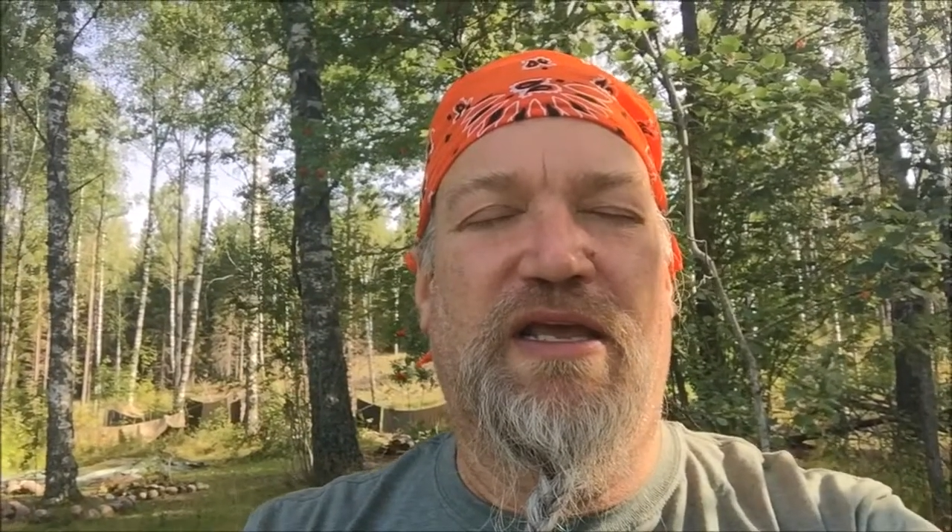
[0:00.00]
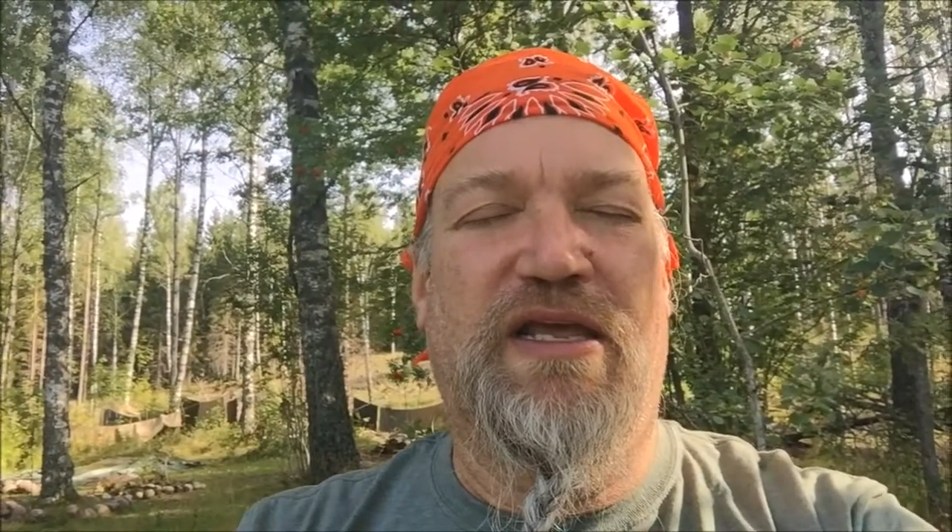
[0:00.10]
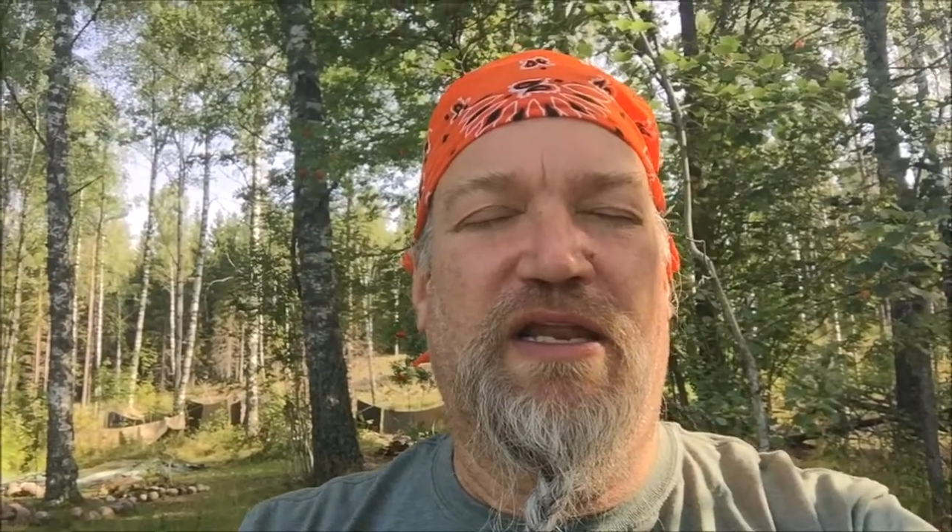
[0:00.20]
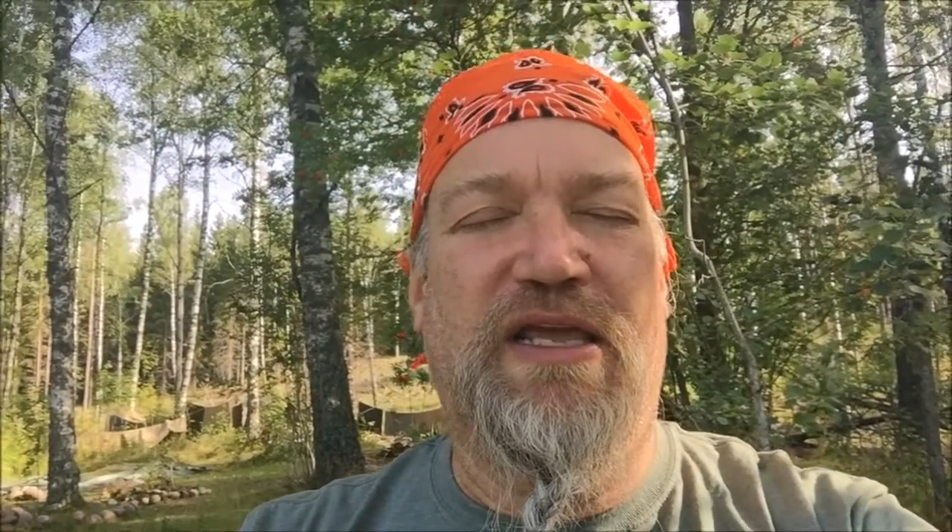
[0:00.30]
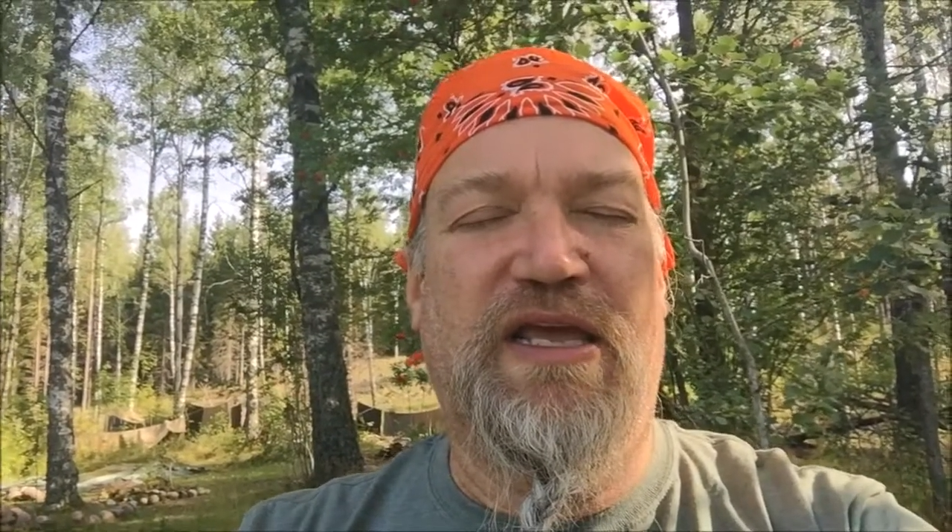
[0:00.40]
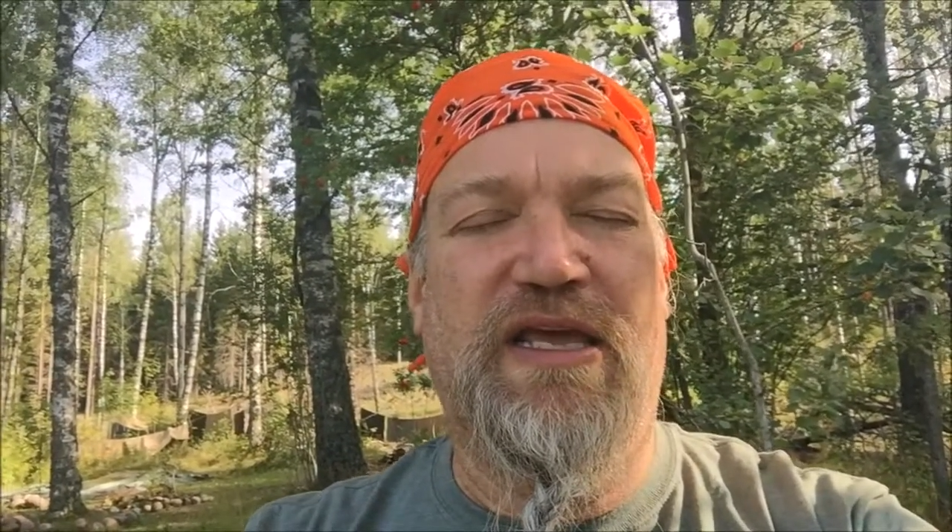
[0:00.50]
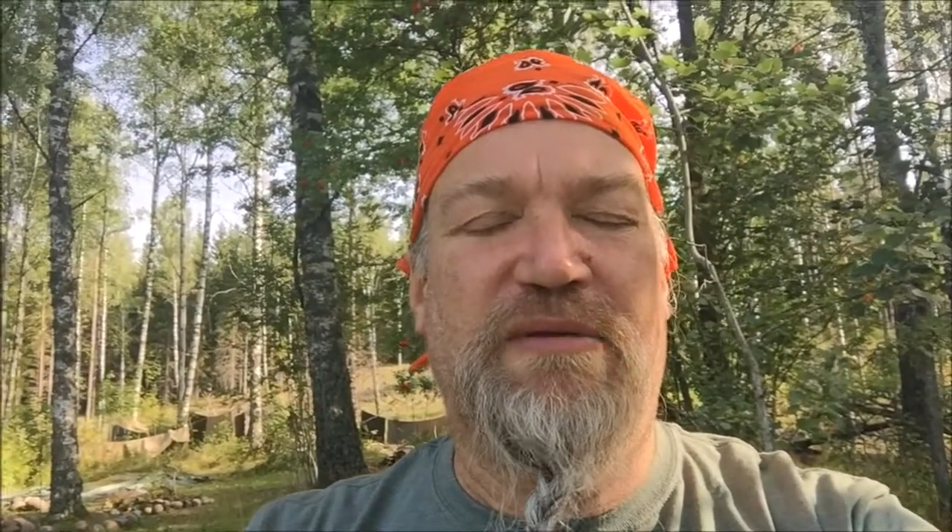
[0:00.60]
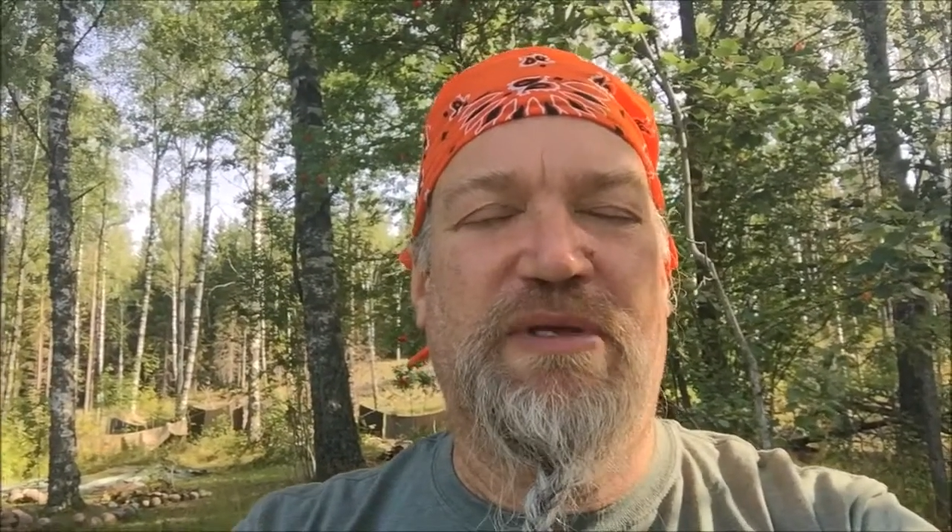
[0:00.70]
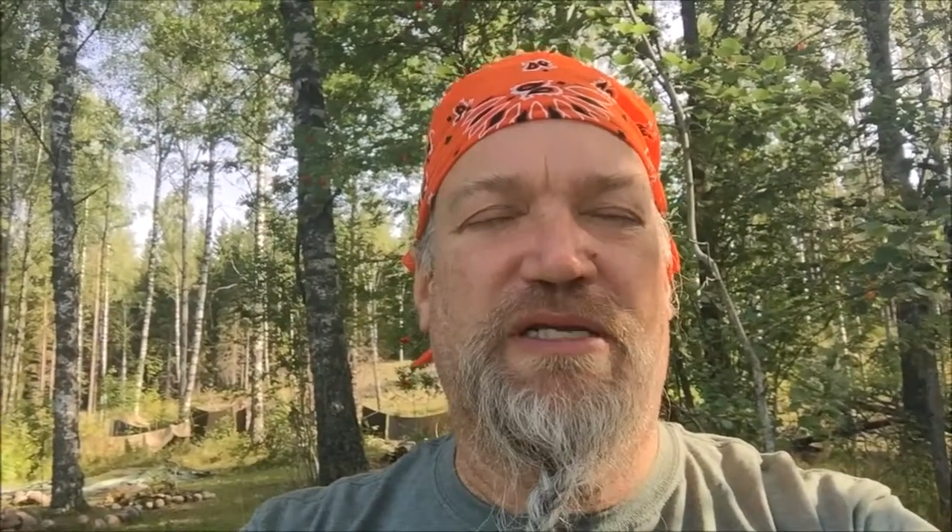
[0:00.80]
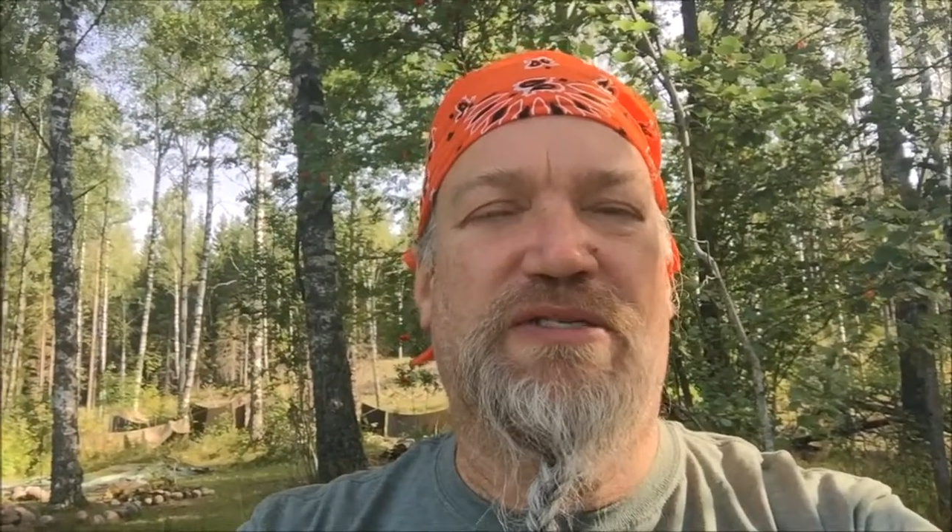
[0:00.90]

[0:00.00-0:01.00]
it hit me